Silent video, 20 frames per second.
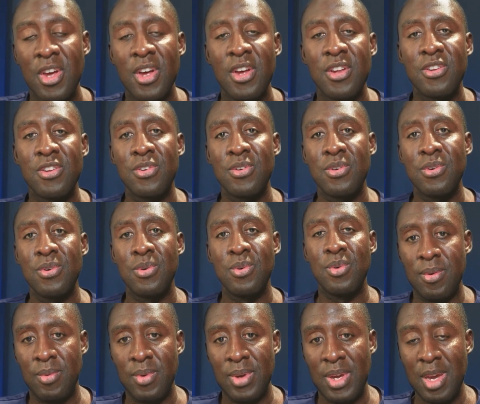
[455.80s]

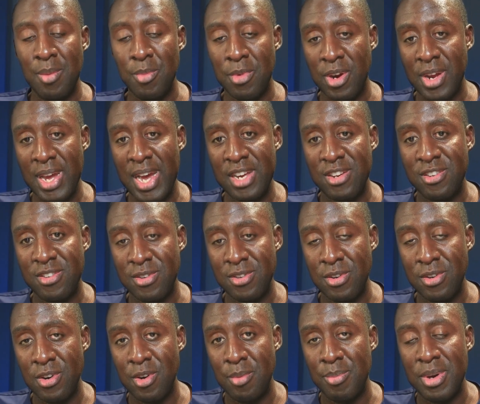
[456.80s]
to get more cash
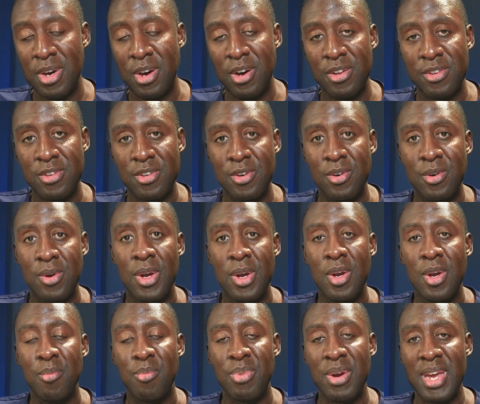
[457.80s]
sooner, but also
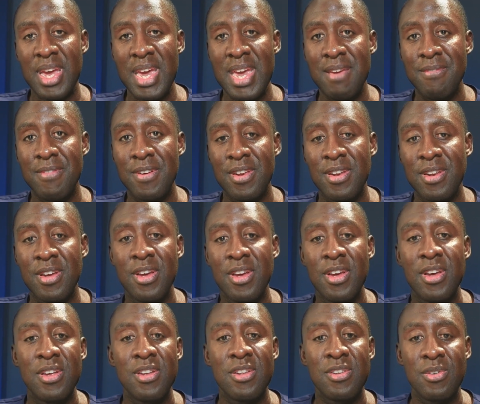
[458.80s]
break even
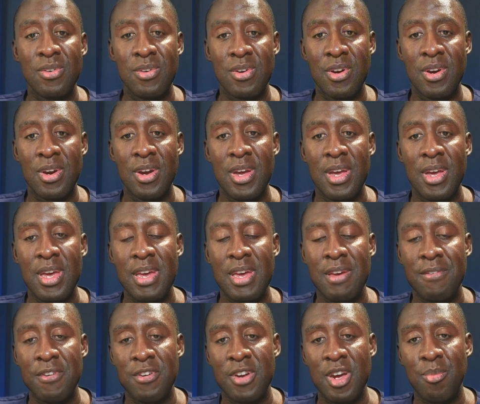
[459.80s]
sooner
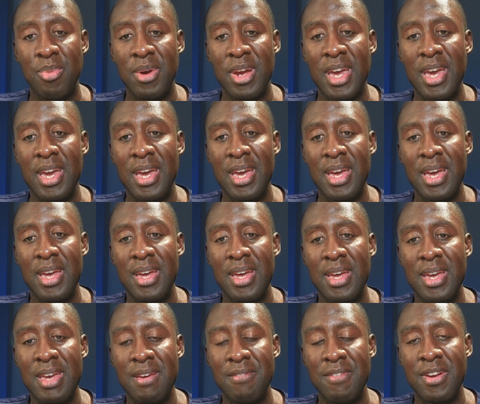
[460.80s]
if you're not breaking
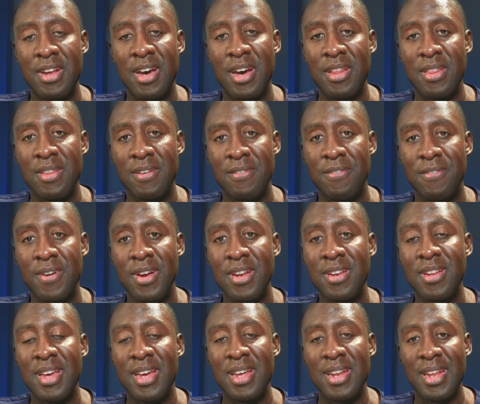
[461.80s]
even on the
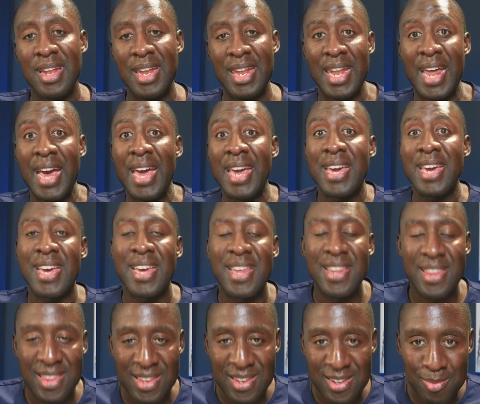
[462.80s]
front end, like
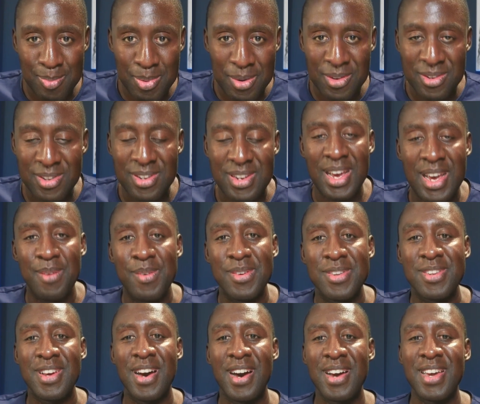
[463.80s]
this person I was
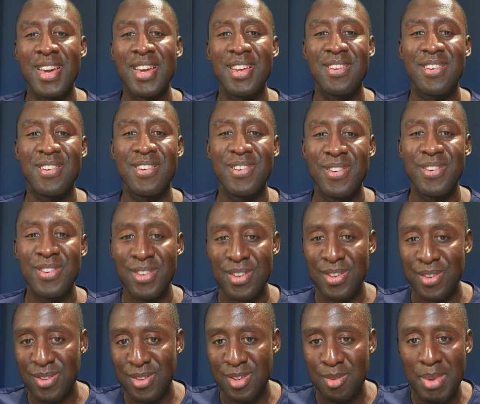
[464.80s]
talking to who
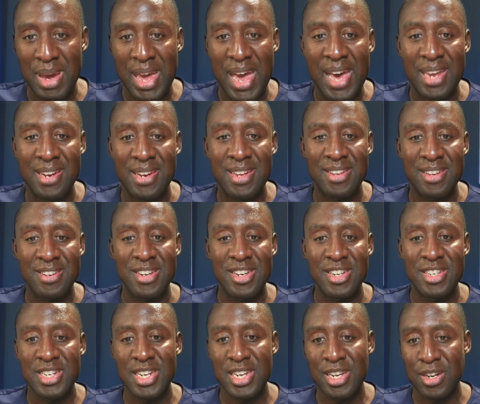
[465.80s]
used my ad testing
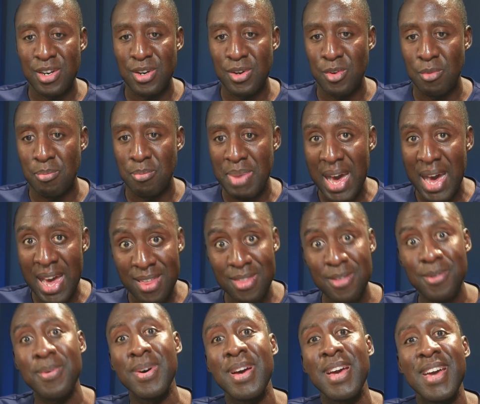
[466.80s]
cheat code. By the
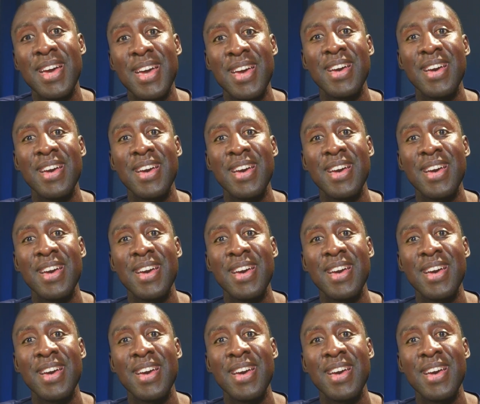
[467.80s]
way,